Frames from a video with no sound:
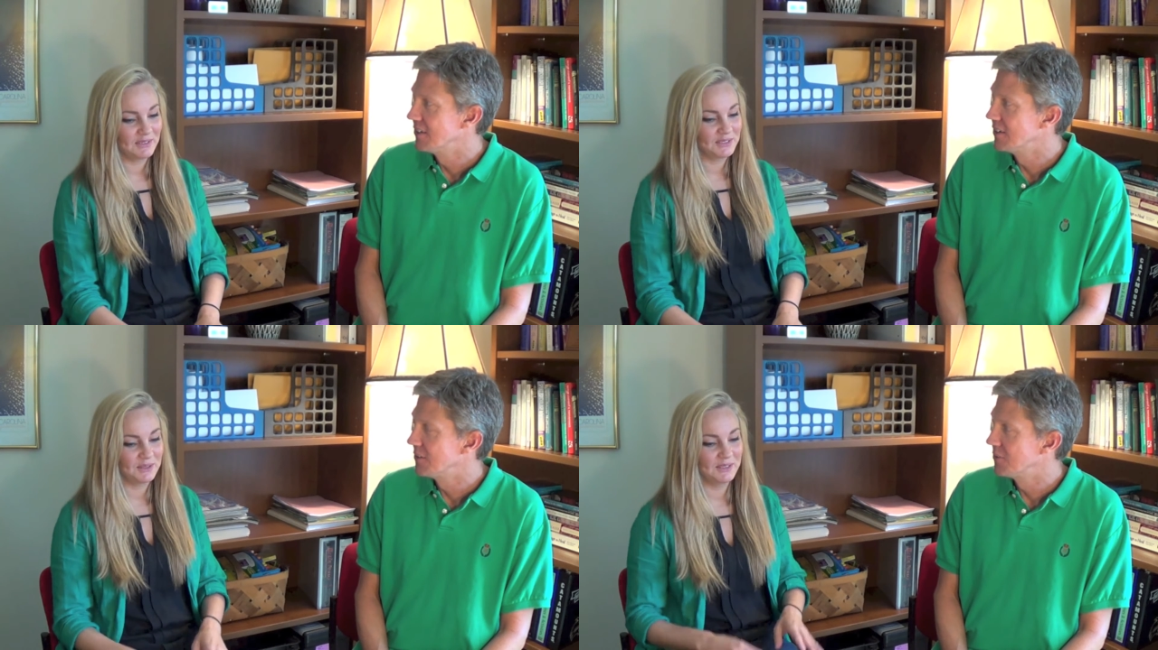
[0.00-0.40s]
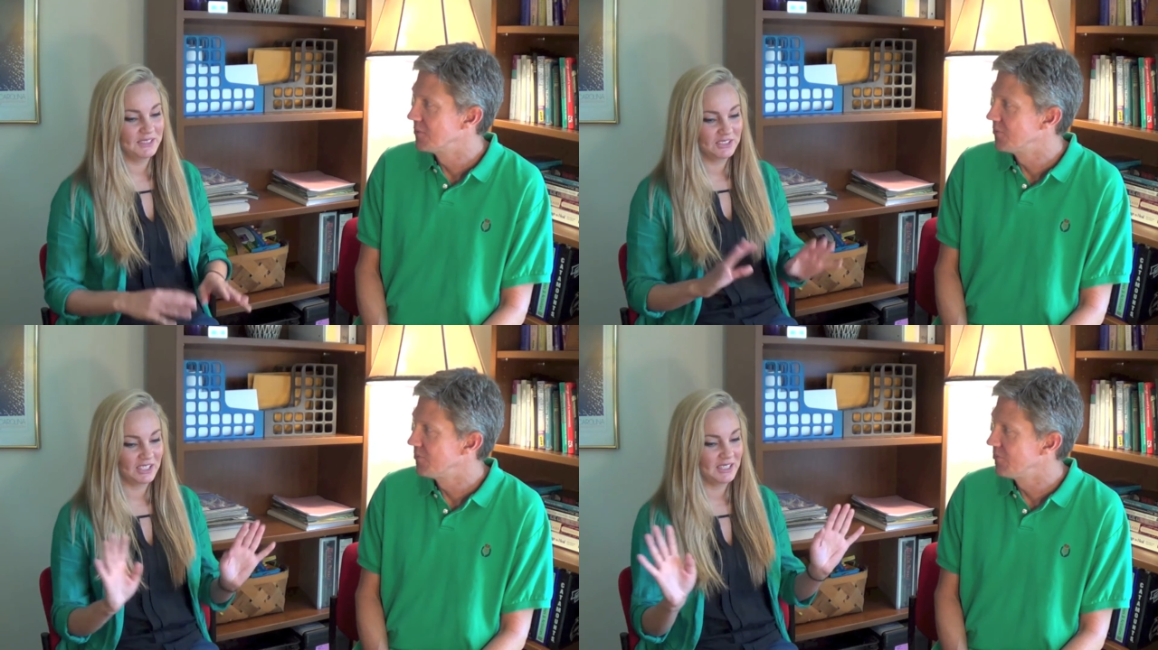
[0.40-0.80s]
Speaker 1: I was
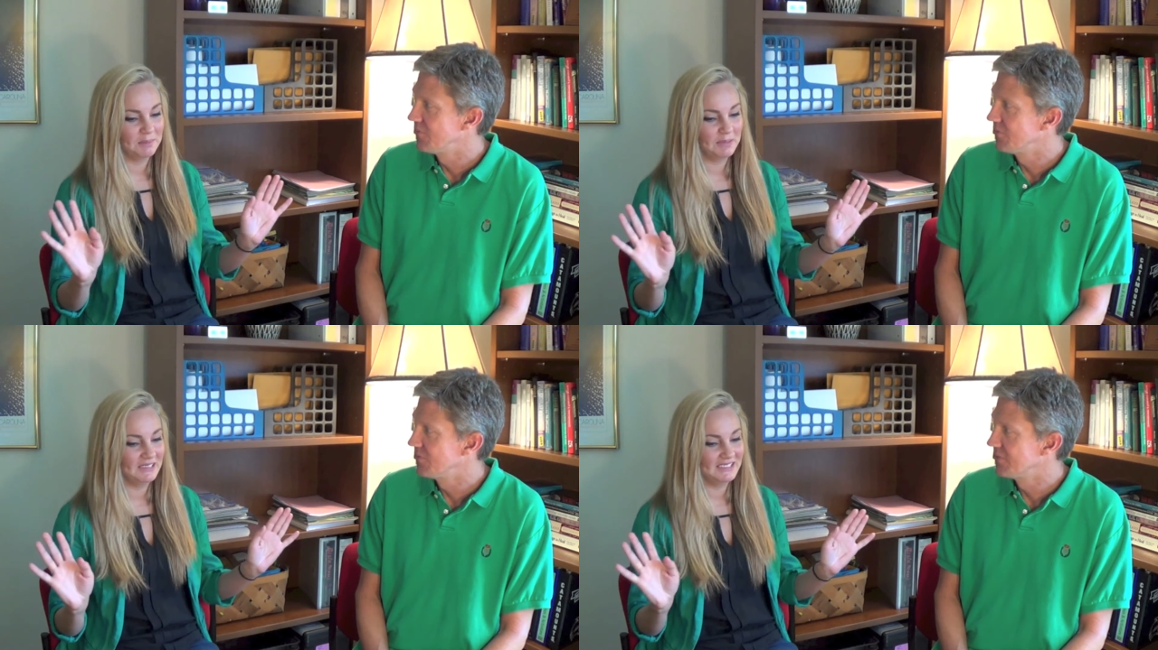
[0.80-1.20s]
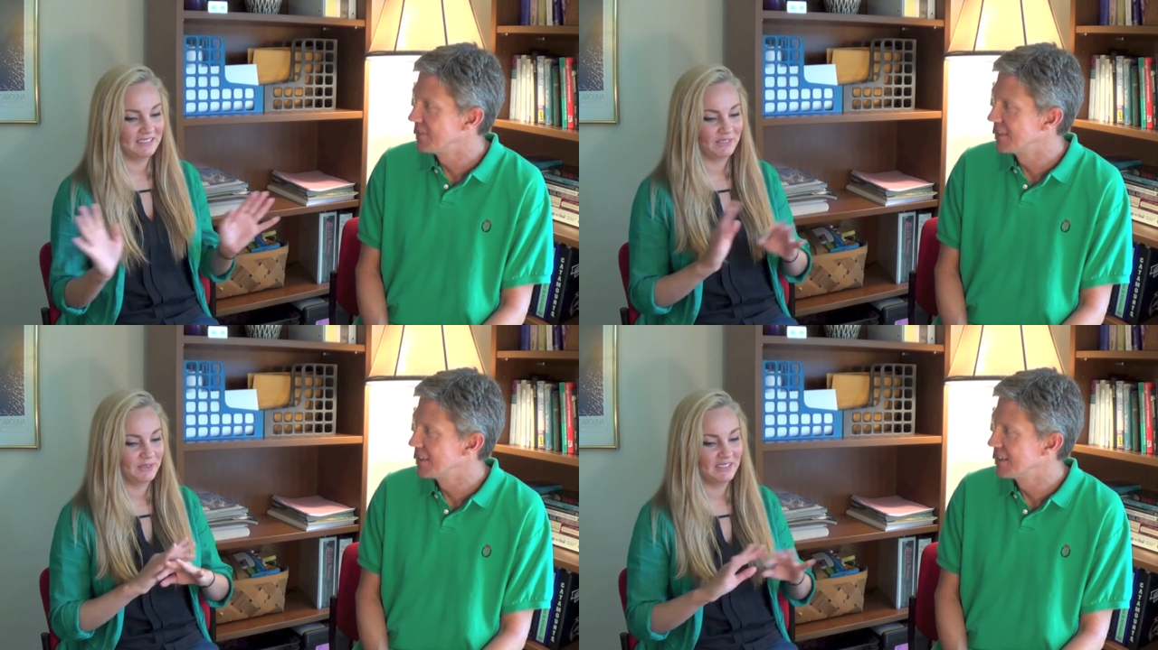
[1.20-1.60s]
always trying to please
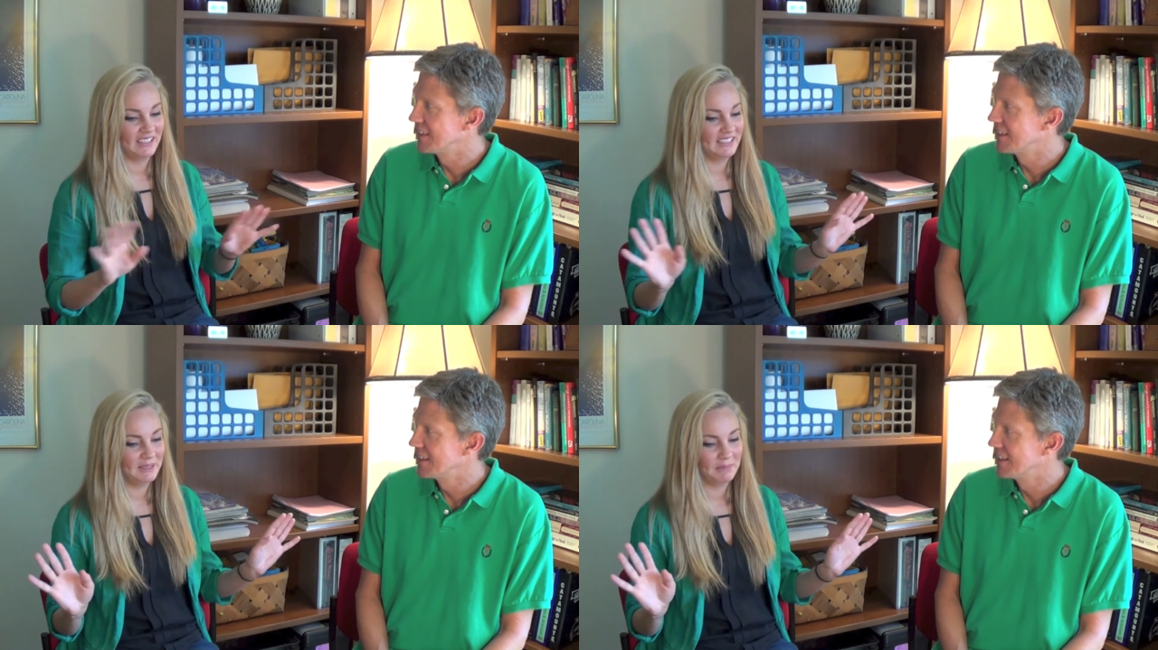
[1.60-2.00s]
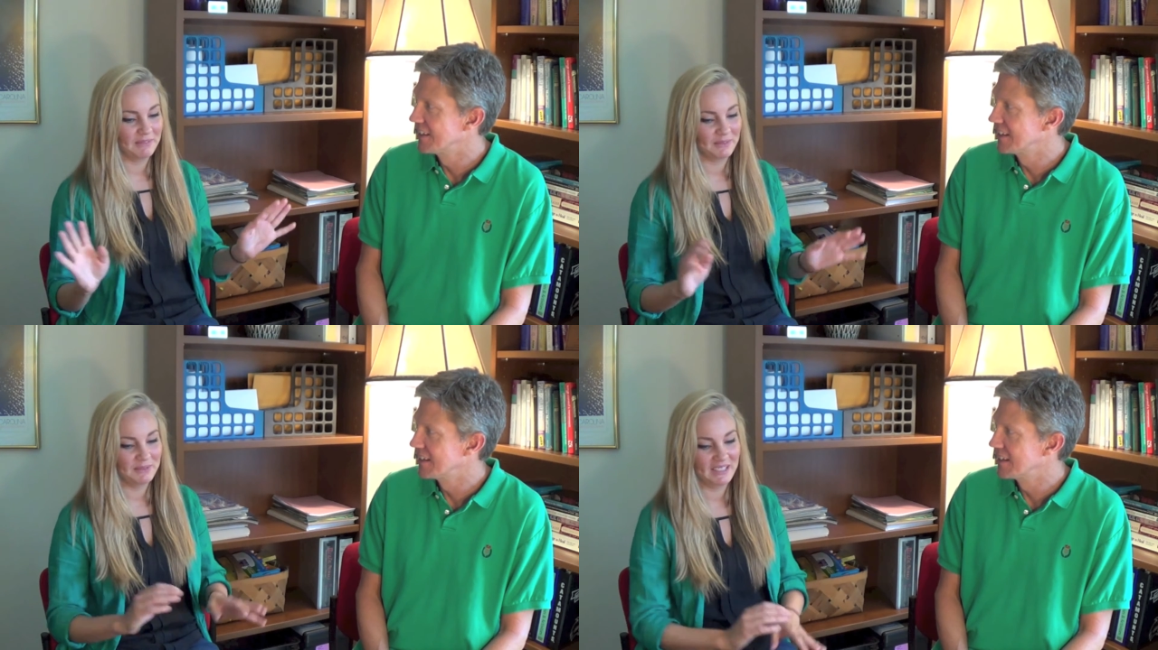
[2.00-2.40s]
everyone, like keep
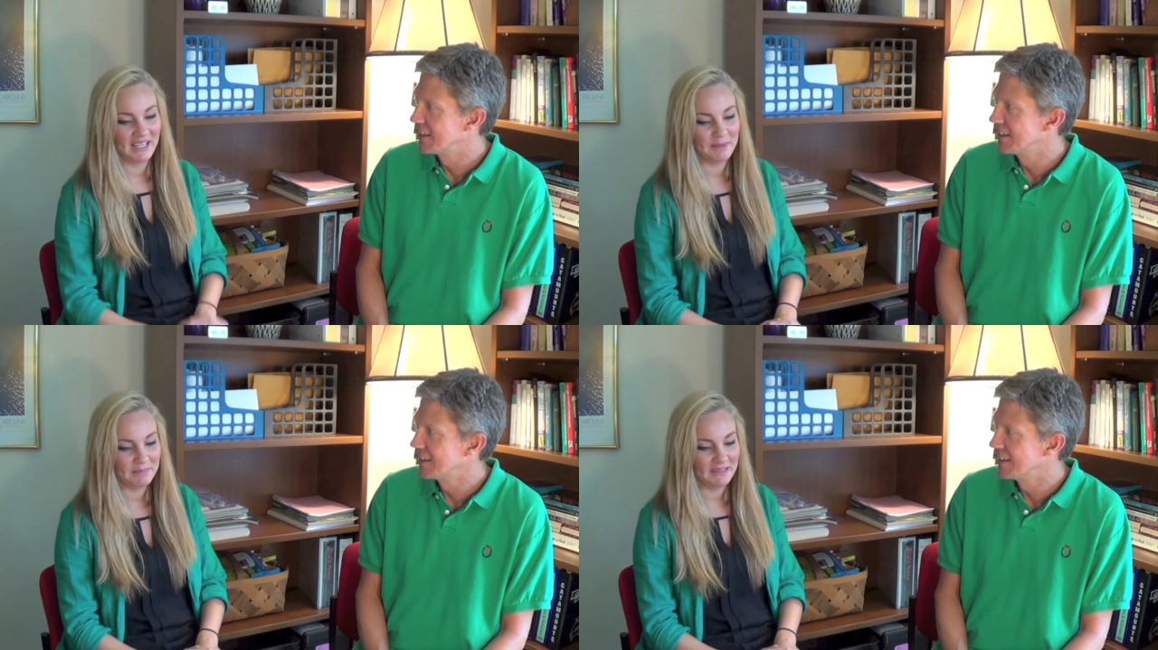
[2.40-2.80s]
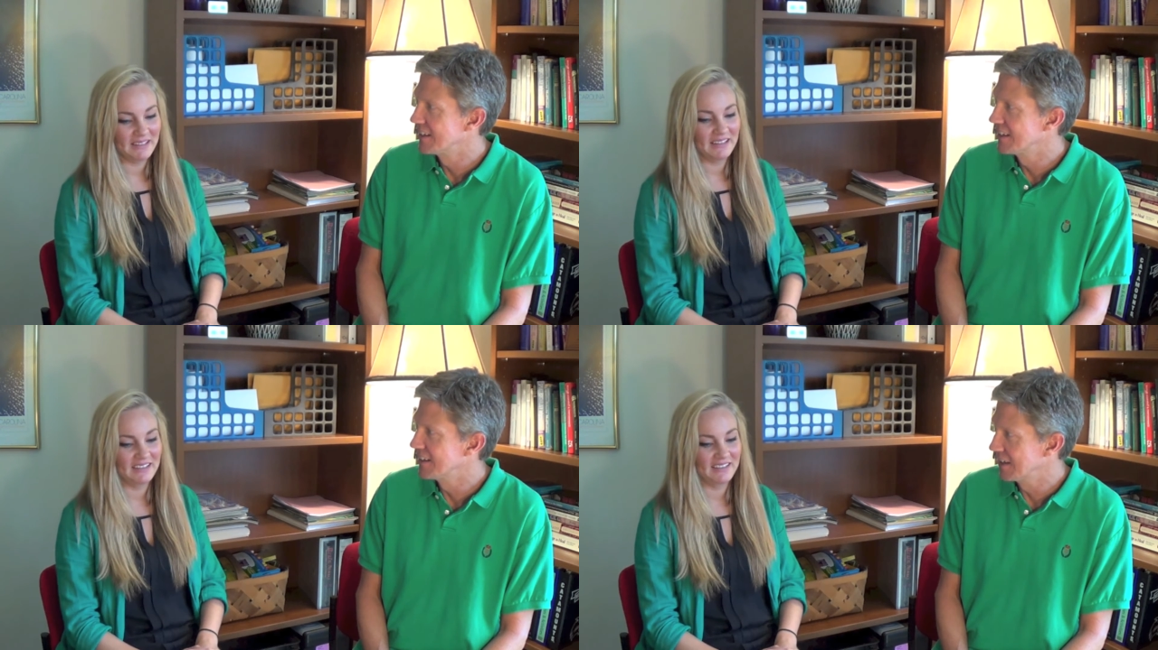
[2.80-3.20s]
everyone happy.